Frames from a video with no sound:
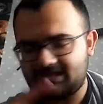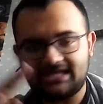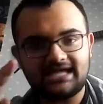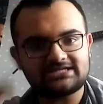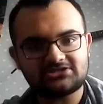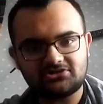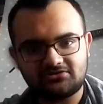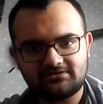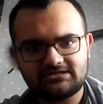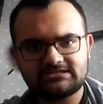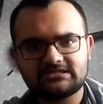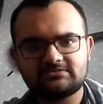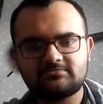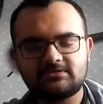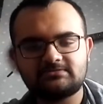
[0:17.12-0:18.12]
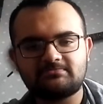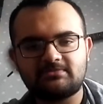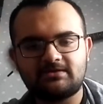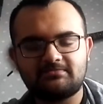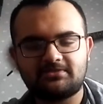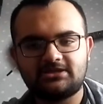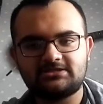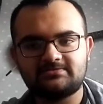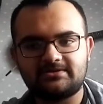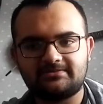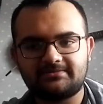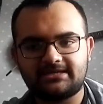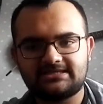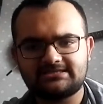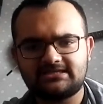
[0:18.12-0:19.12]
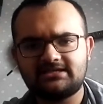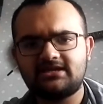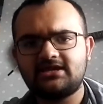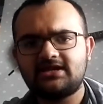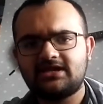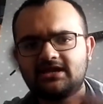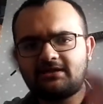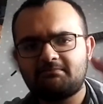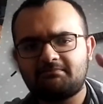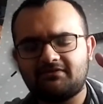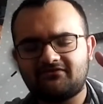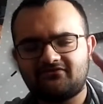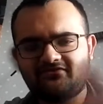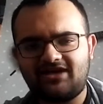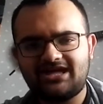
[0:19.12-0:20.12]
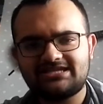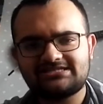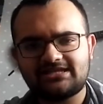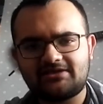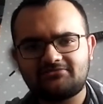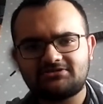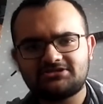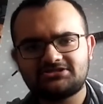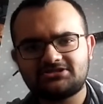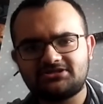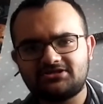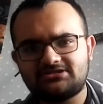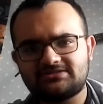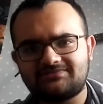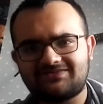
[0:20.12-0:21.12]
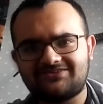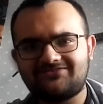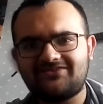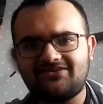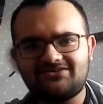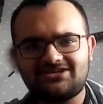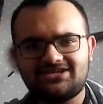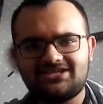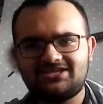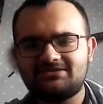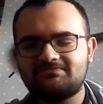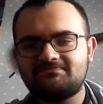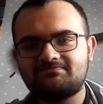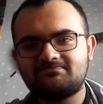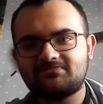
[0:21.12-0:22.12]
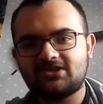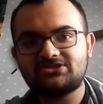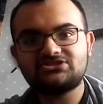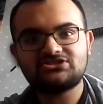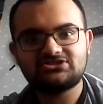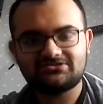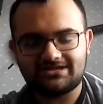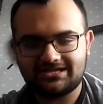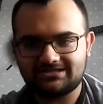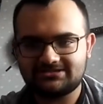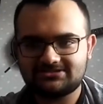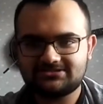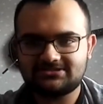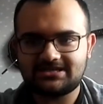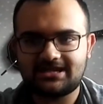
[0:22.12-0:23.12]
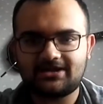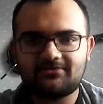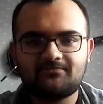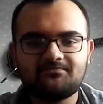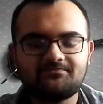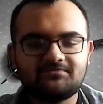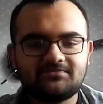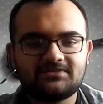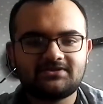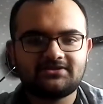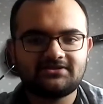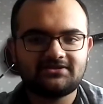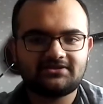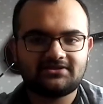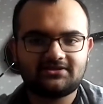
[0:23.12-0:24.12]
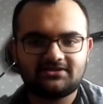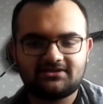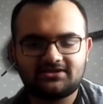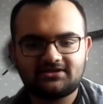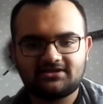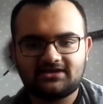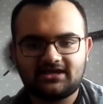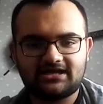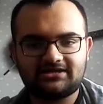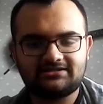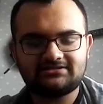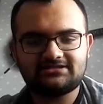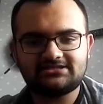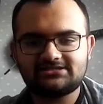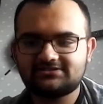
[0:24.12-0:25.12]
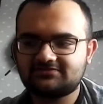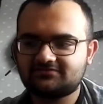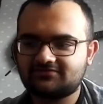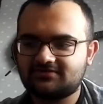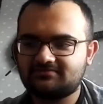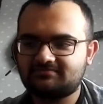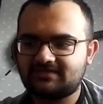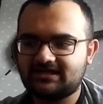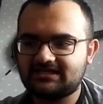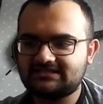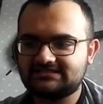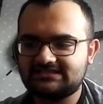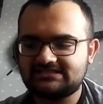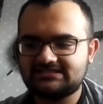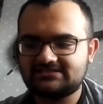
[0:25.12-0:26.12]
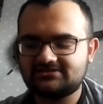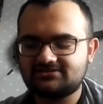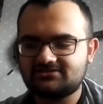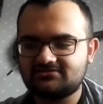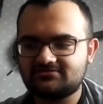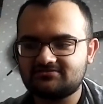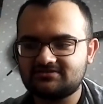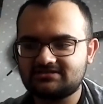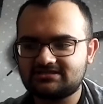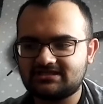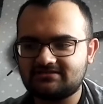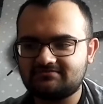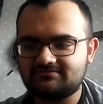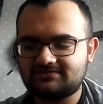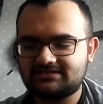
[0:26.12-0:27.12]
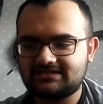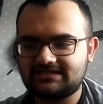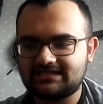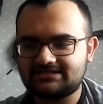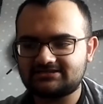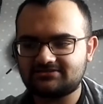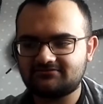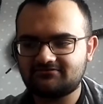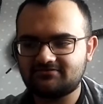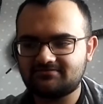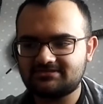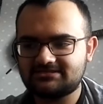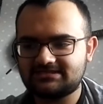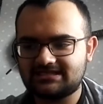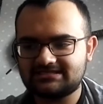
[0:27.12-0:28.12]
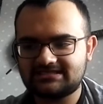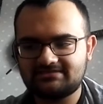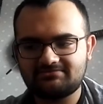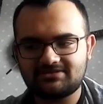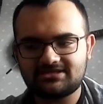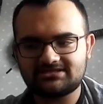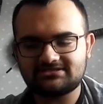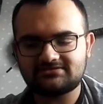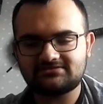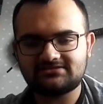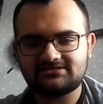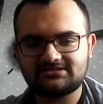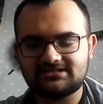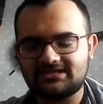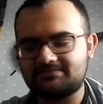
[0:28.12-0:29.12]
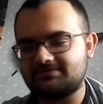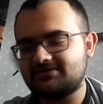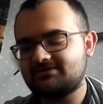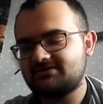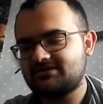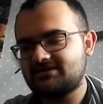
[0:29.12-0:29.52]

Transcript: As always, this week's Mind Body Spirit magazine. But first I want to show you something very strange. Now, I got this from my sister who was cleaning out her room and she decided to give me this to keep it.